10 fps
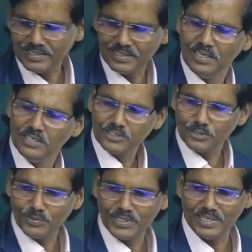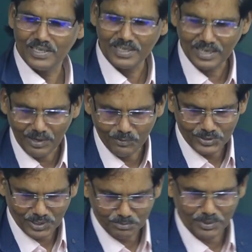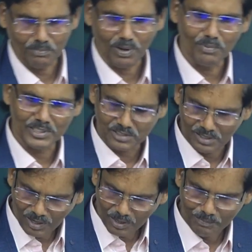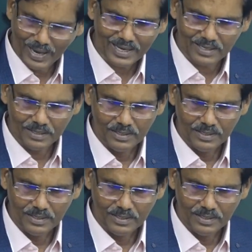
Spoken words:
it. So we did it, and which has been published long back.